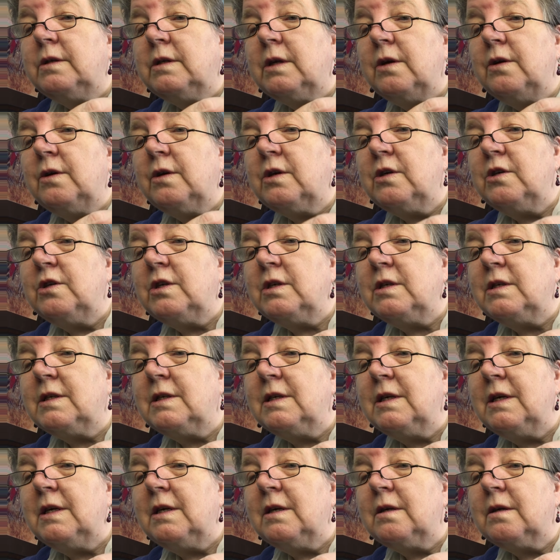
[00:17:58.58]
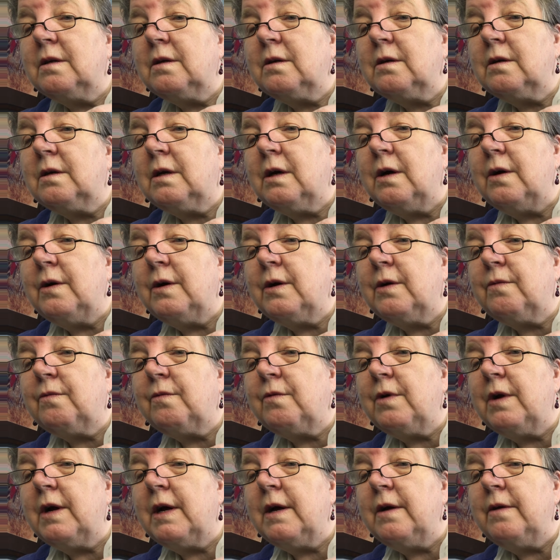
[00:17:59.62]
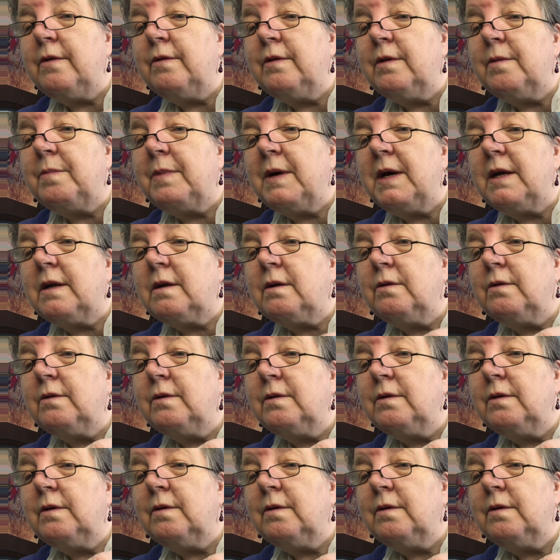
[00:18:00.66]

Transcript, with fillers: so you can just see it going round the petal